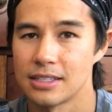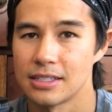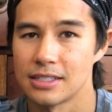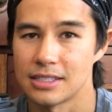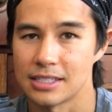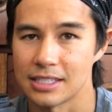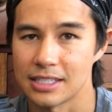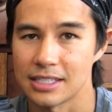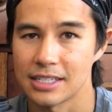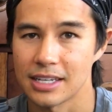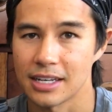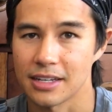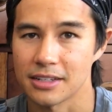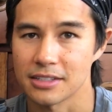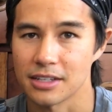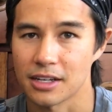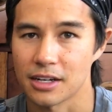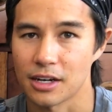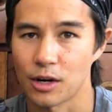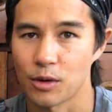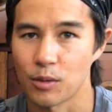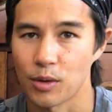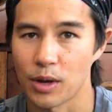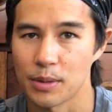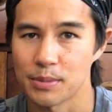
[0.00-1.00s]
details on
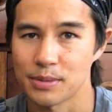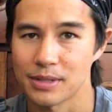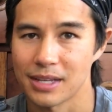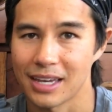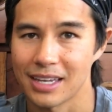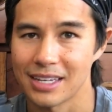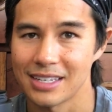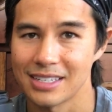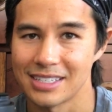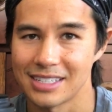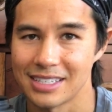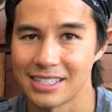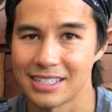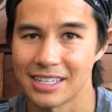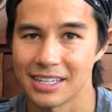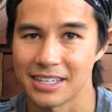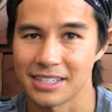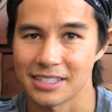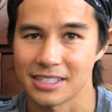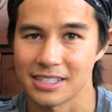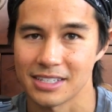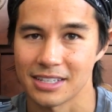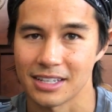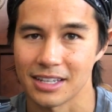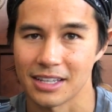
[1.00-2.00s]
our website,
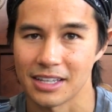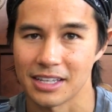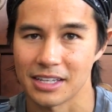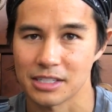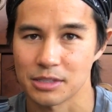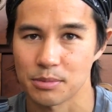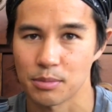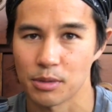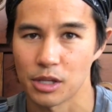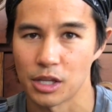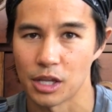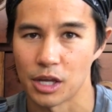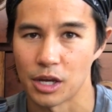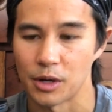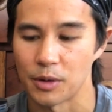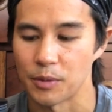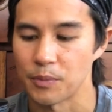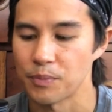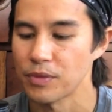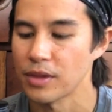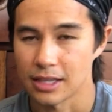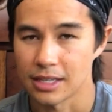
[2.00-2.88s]
details in the links below.